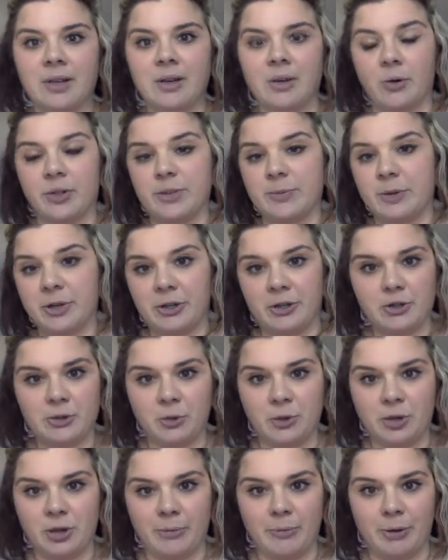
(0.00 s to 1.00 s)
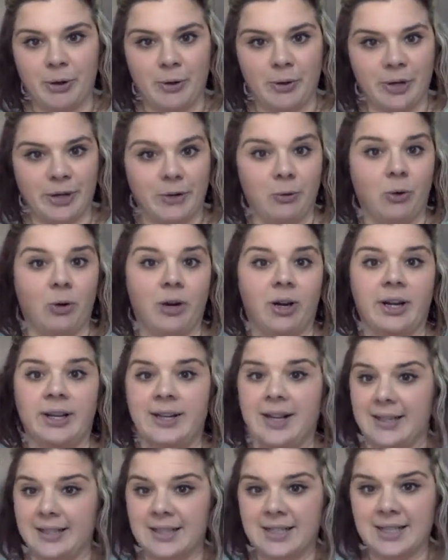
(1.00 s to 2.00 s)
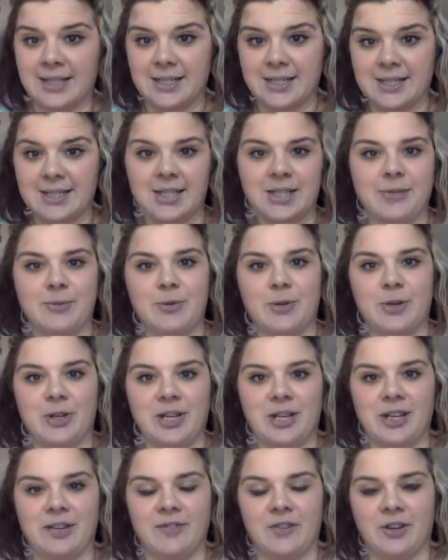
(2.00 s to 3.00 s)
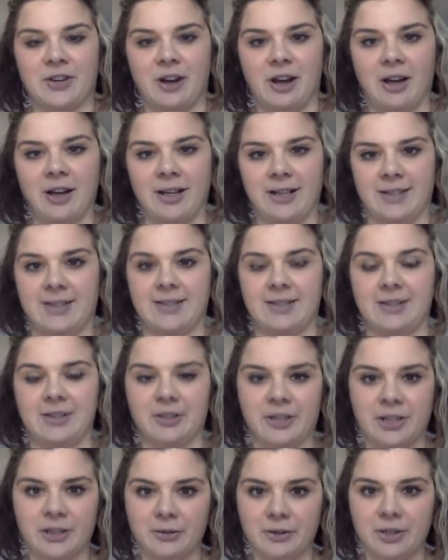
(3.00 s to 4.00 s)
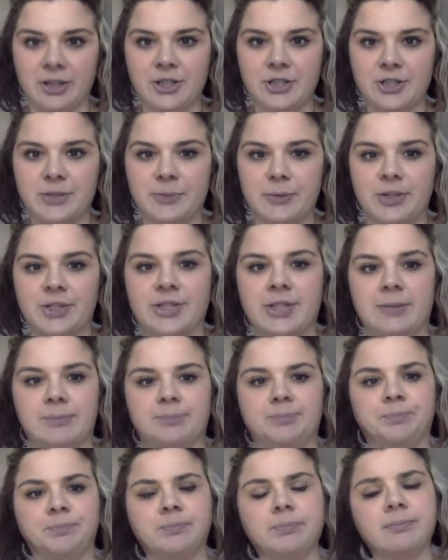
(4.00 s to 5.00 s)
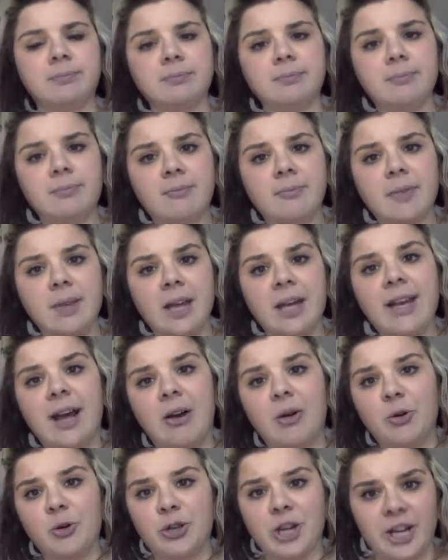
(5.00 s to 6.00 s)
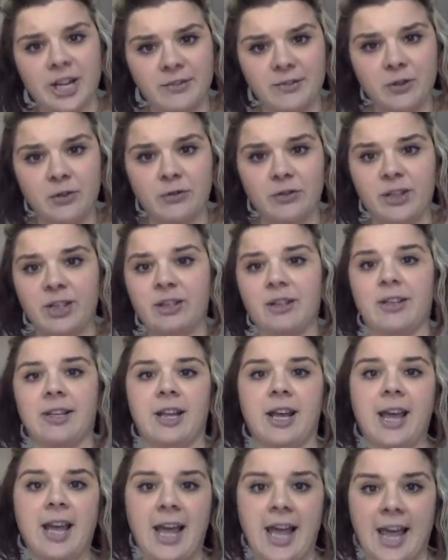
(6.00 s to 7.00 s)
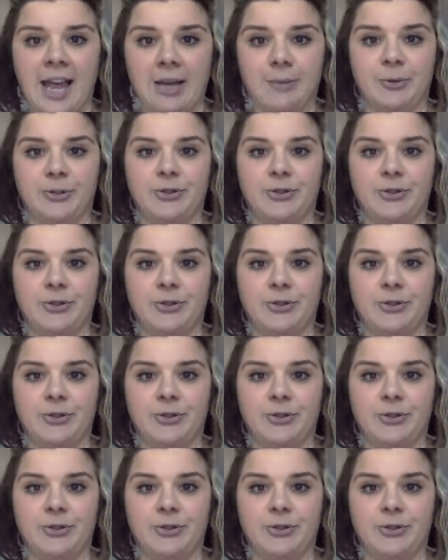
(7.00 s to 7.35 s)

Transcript: or spiritual component or connectedness to community if you're not necessarily a religious person, and how creative you feel and able